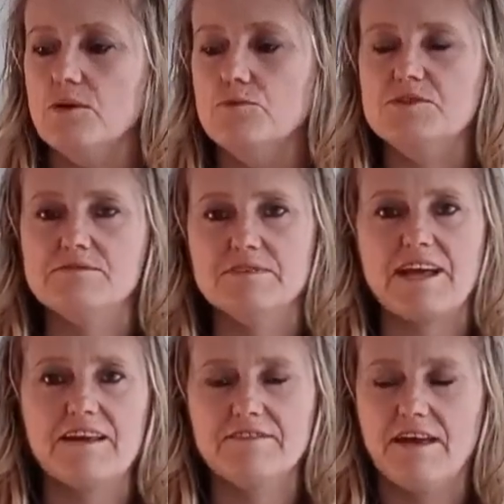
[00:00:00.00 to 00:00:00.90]
old, so
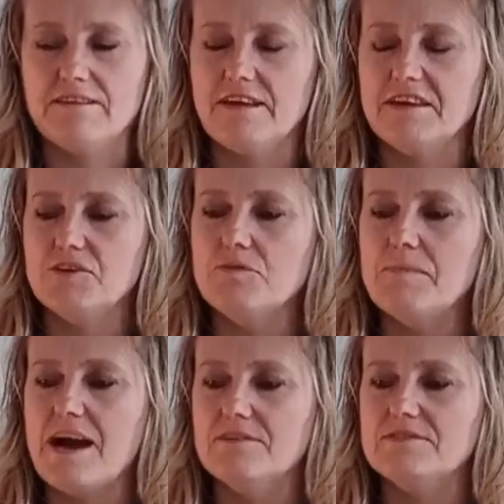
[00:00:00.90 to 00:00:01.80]
again they come
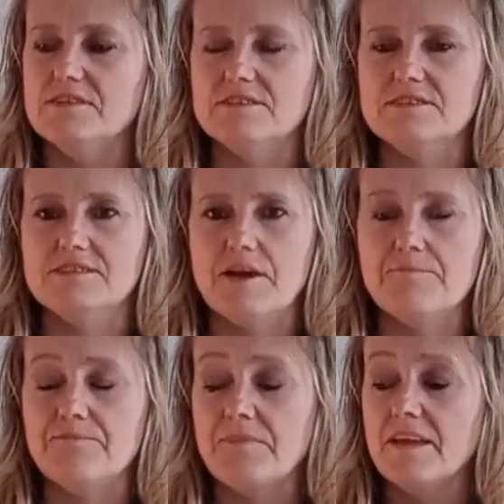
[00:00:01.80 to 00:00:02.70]
out
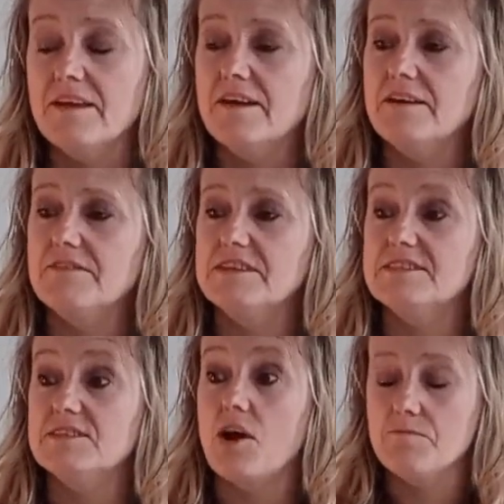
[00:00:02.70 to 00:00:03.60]
at this
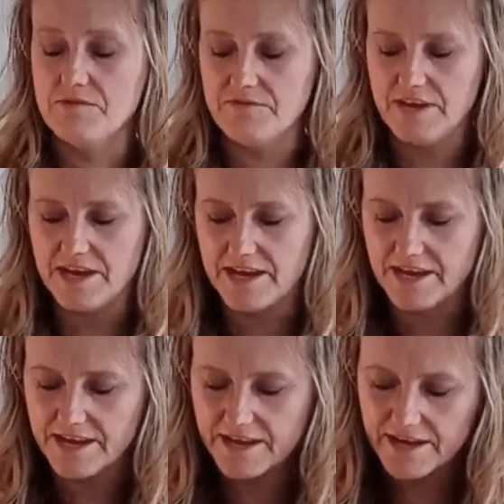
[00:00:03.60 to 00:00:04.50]
time of
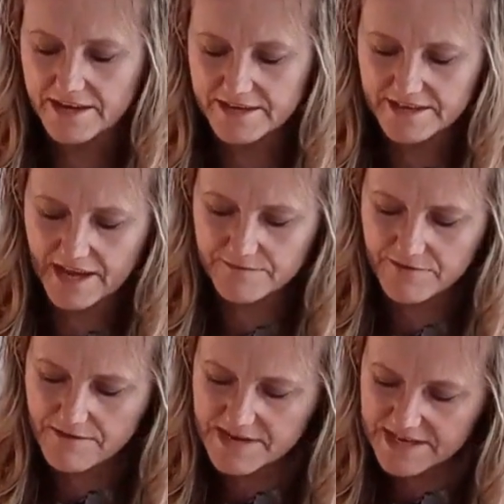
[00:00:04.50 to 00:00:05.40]
year, and again
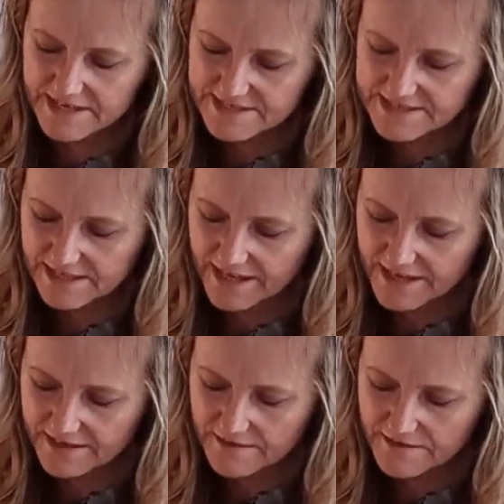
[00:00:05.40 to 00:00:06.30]
very
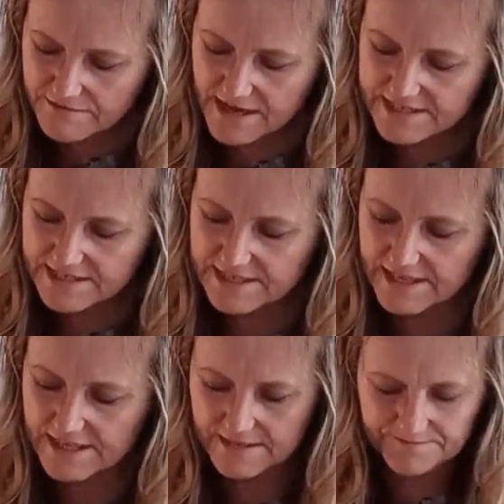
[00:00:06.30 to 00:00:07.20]
easily threaded
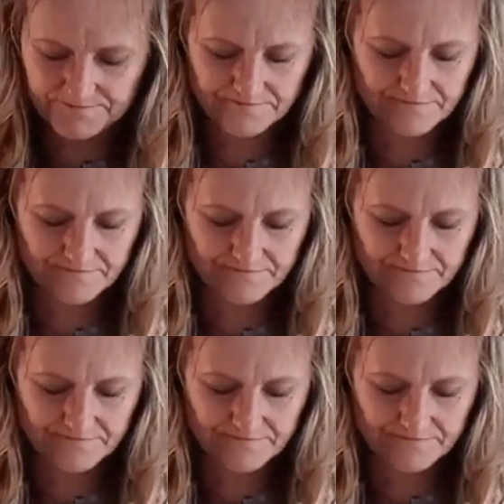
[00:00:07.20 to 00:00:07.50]
in.